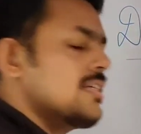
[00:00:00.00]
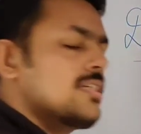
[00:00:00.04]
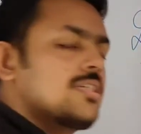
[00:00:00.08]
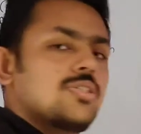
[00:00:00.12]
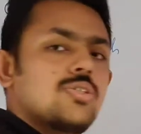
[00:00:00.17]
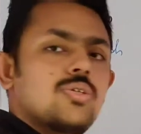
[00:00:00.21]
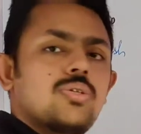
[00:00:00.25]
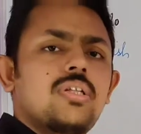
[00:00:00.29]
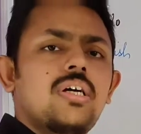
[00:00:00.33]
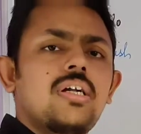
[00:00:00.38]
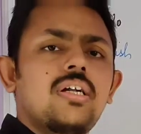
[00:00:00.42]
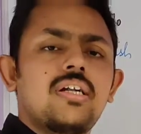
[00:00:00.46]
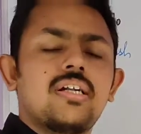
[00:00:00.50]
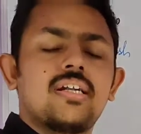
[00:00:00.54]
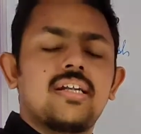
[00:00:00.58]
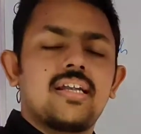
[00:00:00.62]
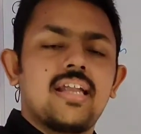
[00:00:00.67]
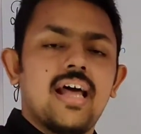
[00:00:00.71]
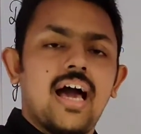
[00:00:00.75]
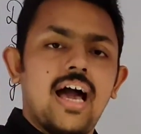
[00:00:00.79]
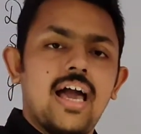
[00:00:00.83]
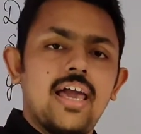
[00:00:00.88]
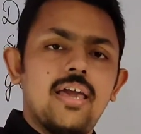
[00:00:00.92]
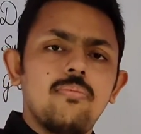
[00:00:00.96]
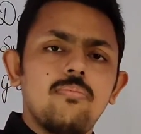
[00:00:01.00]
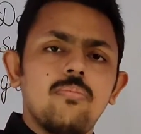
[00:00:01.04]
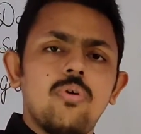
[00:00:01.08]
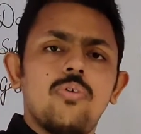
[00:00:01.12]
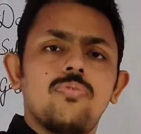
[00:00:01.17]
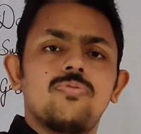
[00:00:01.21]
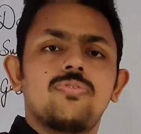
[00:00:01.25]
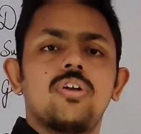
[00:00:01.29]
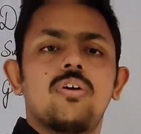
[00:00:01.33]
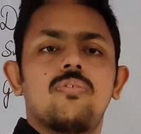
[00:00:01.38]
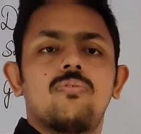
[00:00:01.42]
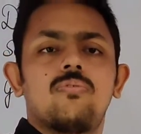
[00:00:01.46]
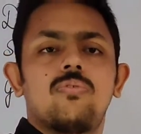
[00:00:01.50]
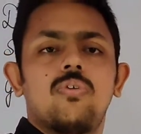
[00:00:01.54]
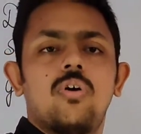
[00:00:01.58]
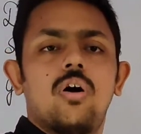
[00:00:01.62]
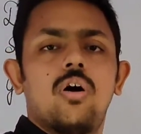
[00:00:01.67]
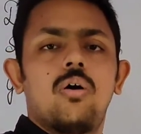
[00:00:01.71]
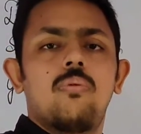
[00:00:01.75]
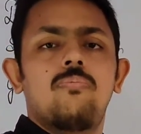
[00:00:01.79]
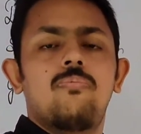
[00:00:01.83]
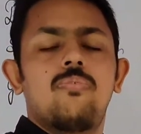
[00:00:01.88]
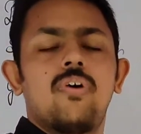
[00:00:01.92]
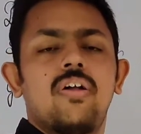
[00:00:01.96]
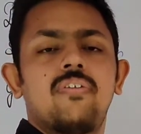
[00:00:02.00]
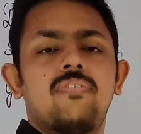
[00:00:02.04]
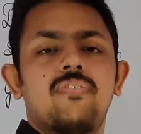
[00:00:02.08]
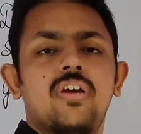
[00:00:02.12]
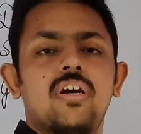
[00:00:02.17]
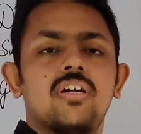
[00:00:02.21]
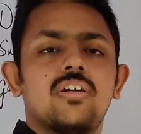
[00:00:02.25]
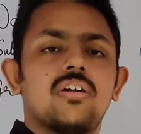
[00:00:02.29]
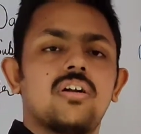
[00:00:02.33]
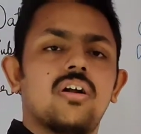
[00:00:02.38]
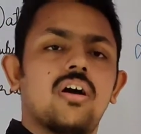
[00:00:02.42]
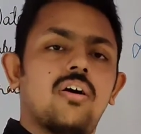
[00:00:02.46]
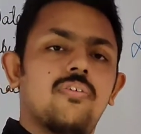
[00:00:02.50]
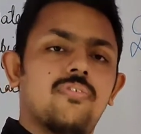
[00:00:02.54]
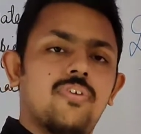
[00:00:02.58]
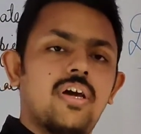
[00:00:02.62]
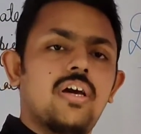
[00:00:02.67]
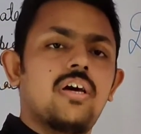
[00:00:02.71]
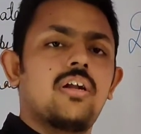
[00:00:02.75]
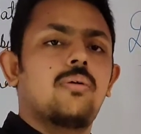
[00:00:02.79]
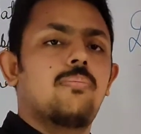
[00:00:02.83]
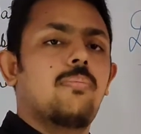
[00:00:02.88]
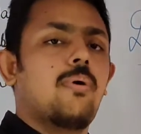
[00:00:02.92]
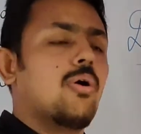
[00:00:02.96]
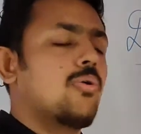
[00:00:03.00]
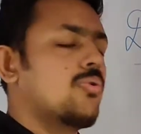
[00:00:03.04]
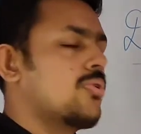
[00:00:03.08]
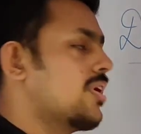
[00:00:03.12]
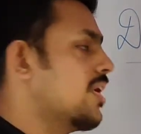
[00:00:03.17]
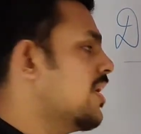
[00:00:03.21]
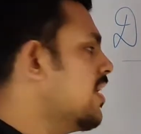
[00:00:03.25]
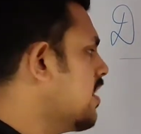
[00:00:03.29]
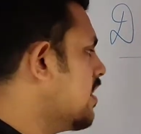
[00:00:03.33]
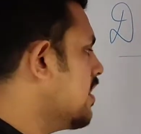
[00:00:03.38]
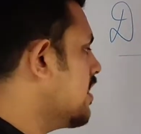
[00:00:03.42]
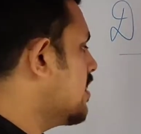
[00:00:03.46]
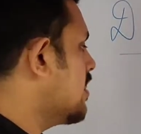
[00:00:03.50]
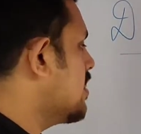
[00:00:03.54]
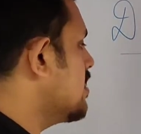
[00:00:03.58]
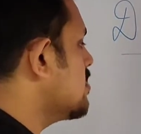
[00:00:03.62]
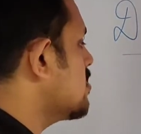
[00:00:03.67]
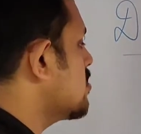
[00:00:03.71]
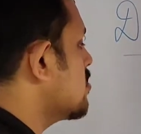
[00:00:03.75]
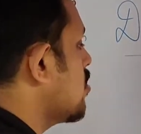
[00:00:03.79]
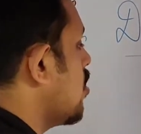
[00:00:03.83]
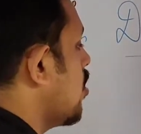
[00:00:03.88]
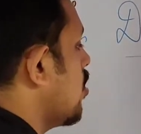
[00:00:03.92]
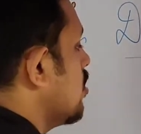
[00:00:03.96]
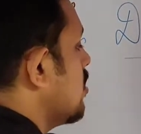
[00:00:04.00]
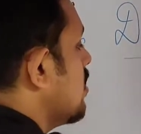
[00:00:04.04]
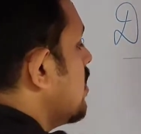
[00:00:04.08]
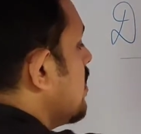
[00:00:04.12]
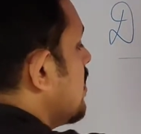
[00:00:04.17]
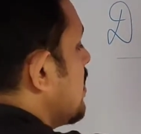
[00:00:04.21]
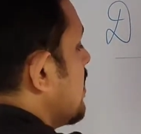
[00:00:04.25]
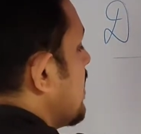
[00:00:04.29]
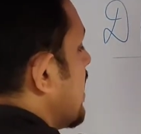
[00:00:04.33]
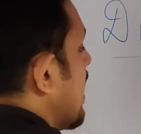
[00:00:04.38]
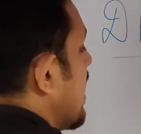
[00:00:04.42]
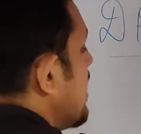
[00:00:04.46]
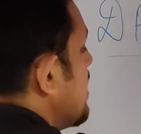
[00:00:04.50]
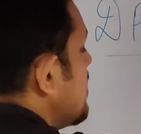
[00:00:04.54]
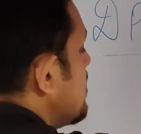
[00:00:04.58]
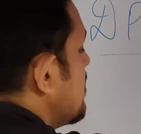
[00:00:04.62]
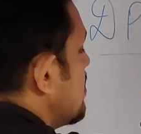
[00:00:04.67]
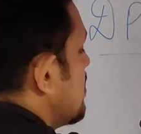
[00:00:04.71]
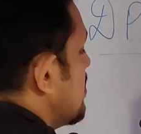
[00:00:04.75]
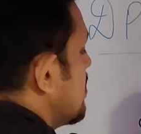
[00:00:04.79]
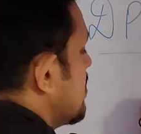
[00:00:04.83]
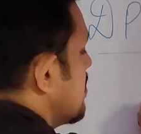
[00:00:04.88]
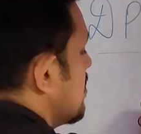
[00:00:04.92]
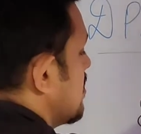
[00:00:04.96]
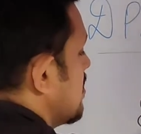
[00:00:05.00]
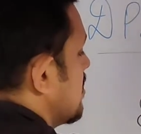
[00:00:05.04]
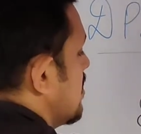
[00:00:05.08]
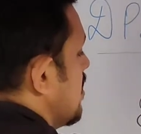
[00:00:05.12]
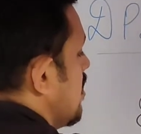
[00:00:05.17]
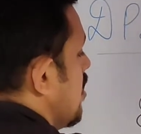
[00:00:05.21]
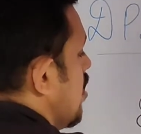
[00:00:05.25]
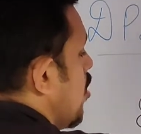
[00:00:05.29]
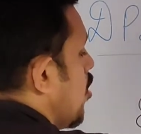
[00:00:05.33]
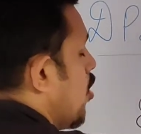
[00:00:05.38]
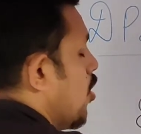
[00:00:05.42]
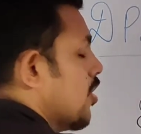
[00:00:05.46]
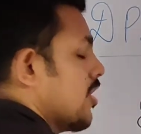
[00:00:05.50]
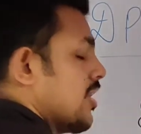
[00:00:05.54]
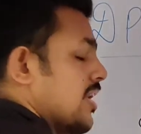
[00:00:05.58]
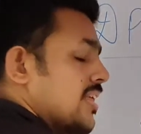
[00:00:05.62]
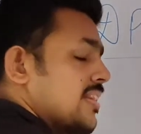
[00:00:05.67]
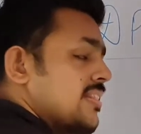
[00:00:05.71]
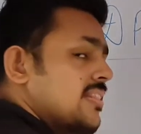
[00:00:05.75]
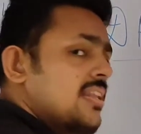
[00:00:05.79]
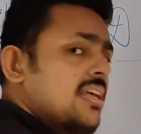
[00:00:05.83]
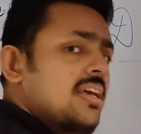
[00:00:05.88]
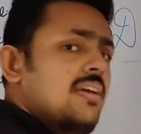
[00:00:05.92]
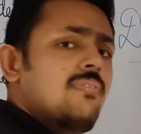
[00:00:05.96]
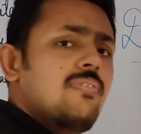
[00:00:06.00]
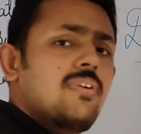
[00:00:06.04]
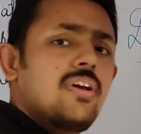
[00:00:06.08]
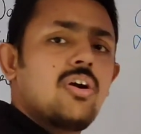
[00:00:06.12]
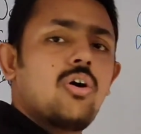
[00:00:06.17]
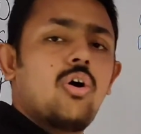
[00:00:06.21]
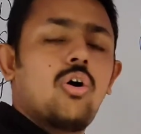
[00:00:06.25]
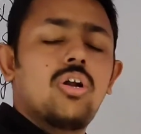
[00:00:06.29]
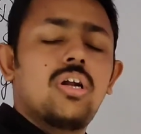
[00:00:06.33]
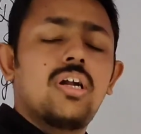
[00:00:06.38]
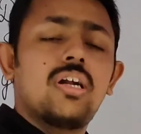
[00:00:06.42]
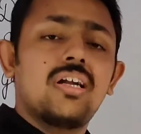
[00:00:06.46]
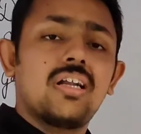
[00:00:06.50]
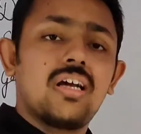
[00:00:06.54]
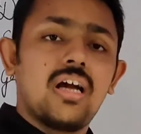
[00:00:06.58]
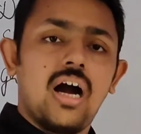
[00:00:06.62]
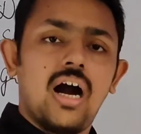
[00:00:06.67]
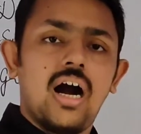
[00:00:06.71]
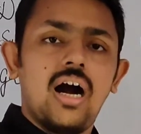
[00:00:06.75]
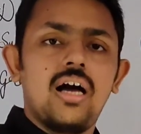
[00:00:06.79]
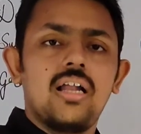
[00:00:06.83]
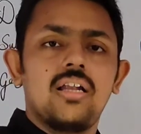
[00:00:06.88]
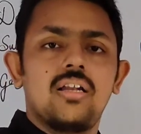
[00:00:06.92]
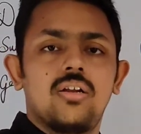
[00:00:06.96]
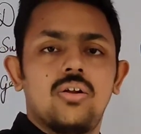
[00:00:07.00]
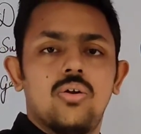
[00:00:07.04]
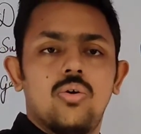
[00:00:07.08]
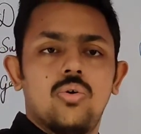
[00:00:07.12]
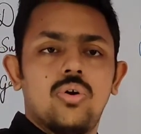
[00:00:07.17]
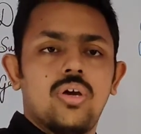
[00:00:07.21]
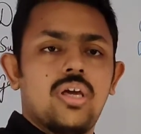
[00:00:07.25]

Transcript: So the time of the verb, when we are aware about it, it is called the tense, or Hindi we call it kal.